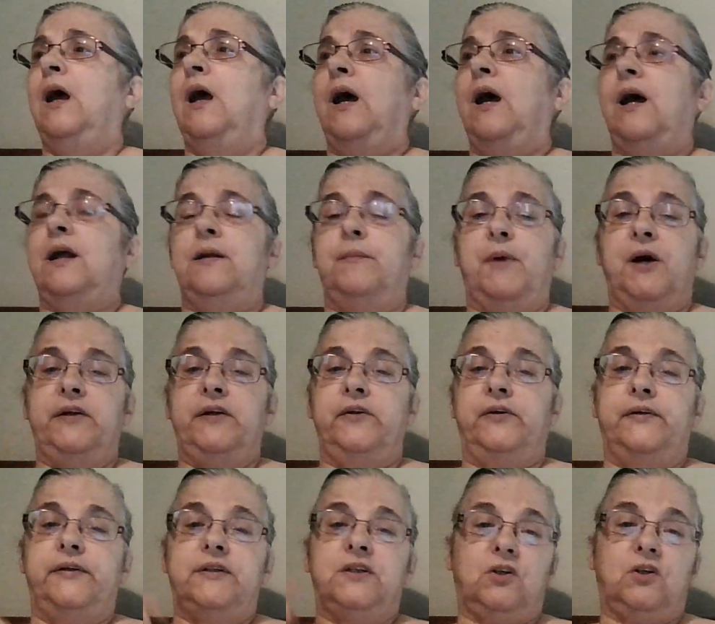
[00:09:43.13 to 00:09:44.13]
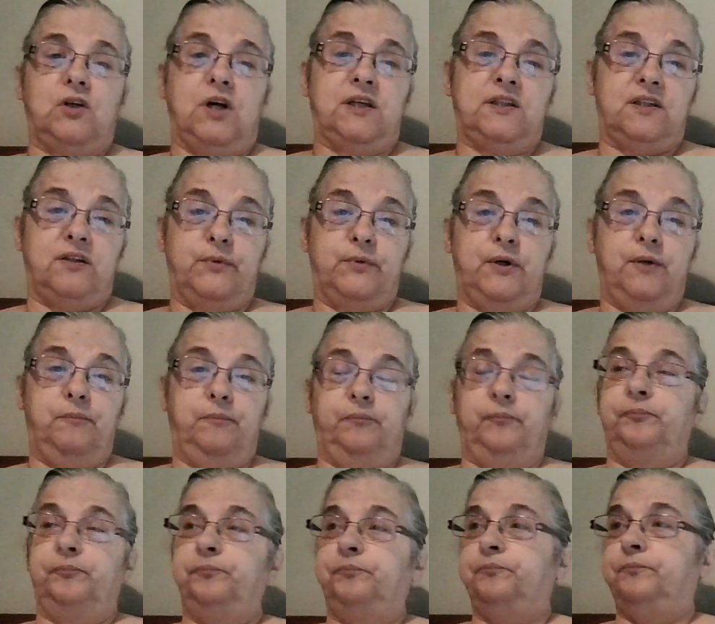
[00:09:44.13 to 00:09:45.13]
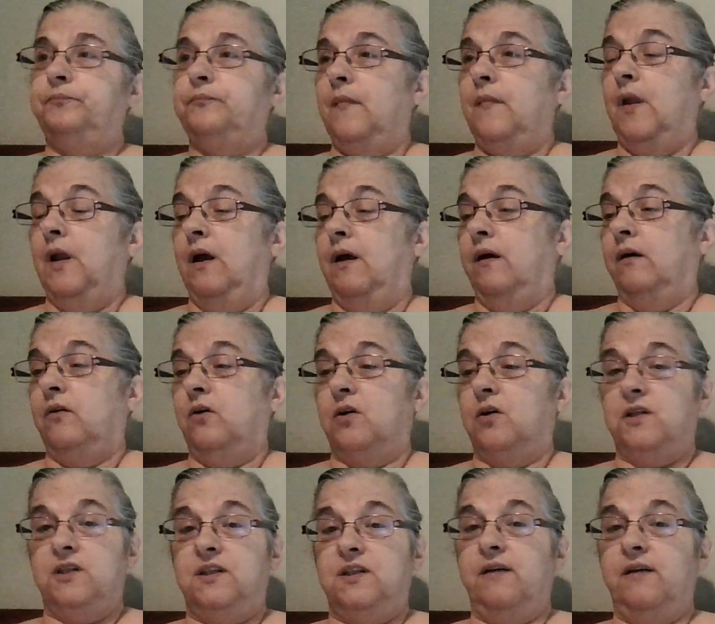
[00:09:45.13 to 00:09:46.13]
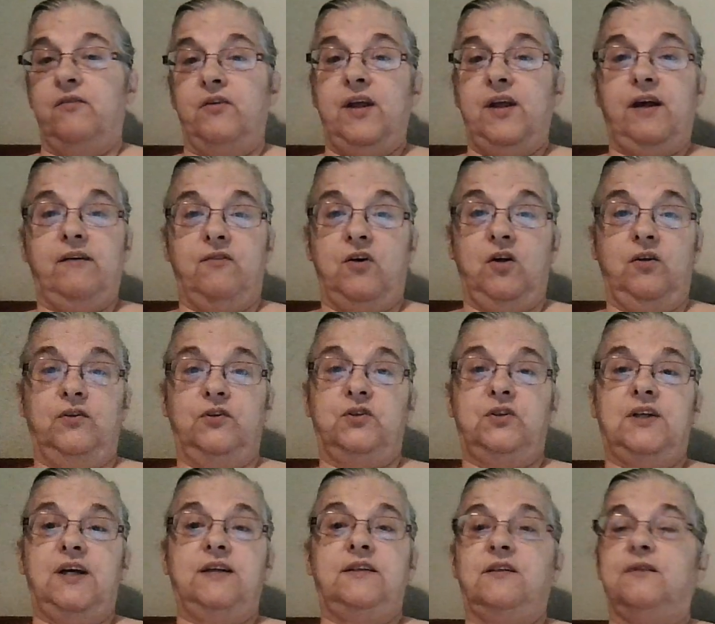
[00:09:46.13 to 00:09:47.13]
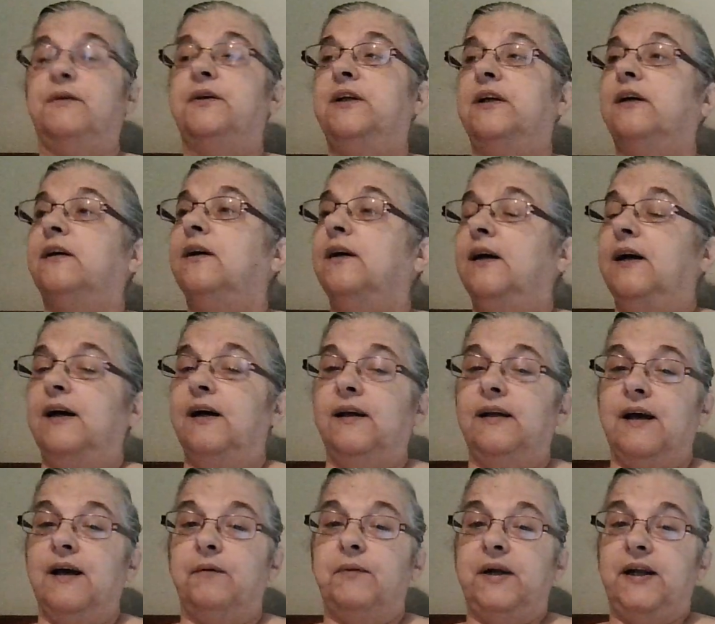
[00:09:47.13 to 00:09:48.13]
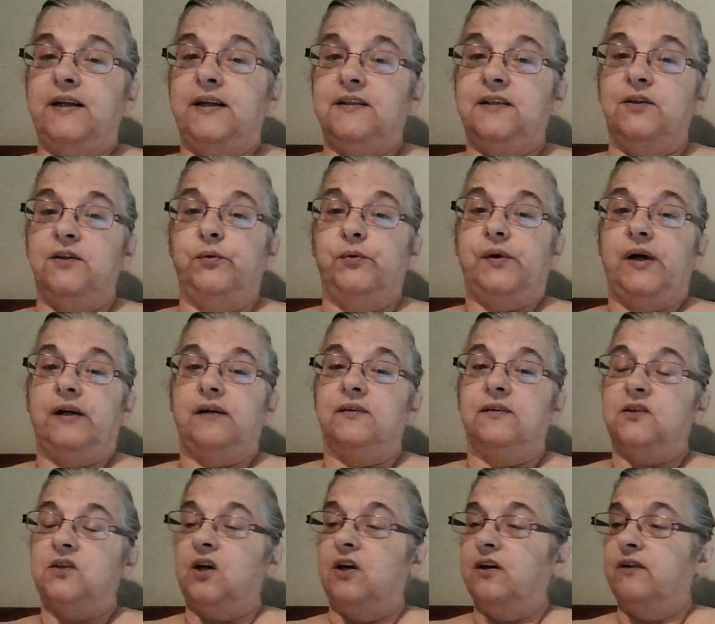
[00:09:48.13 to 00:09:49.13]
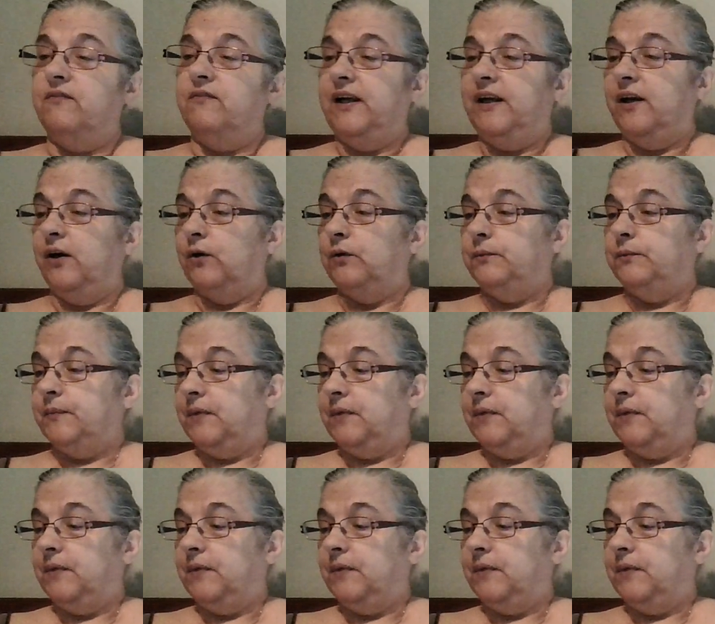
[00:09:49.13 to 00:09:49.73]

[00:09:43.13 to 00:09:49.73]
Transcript: And the binder is across the room. Of course, never think of all those things when you get ready to uh, start your video.